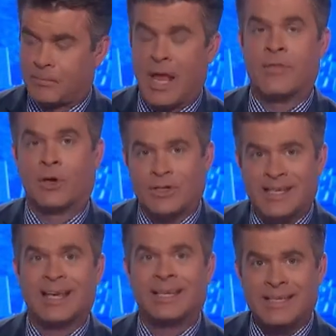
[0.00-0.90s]
And they're
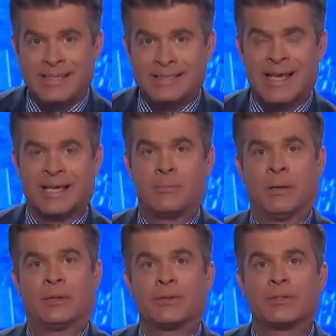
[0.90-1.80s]
deadly, deadly
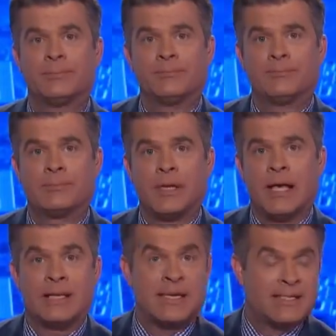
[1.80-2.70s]
pills.
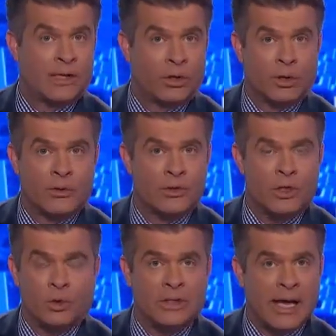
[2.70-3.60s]
As I said earlier, there's
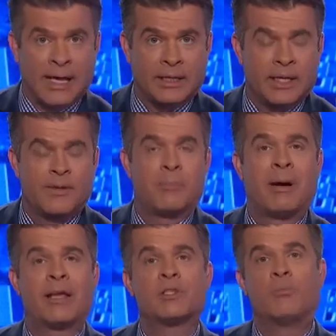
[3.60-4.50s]
no denying that
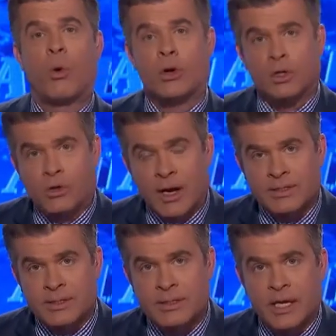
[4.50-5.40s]
Biden's border
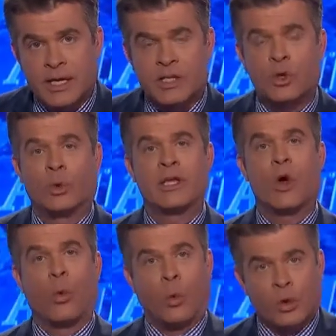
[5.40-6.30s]
crisis is only
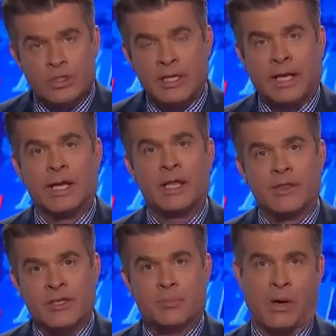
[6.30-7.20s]
worsening
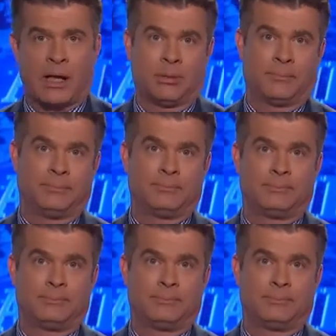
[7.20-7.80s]
this problem.